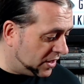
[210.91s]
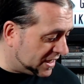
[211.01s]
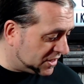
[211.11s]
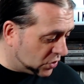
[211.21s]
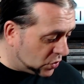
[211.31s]

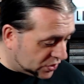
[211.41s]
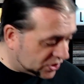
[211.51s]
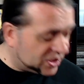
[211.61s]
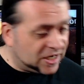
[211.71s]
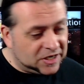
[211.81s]
That's a good
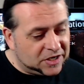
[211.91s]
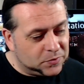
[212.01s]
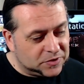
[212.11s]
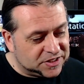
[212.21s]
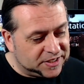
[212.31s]
start, I
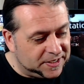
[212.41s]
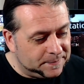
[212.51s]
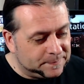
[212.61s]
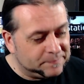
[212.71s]
would say.